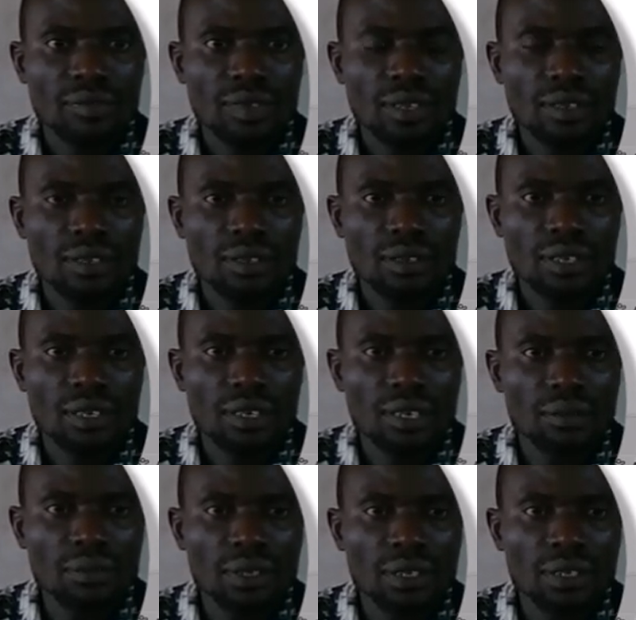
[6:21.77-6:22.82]
okay,
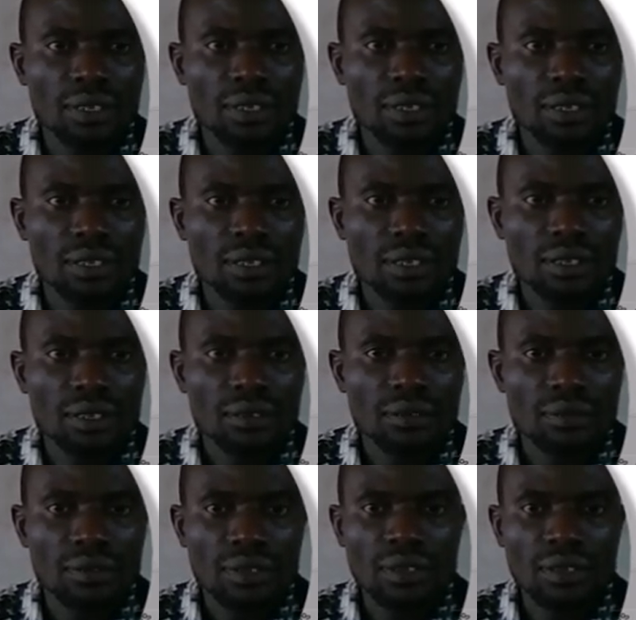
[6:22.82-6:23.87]

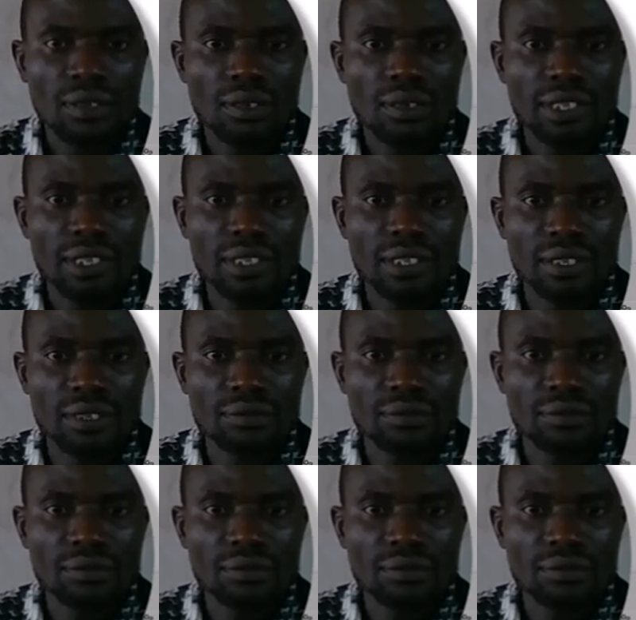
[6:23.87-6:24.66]
current is given.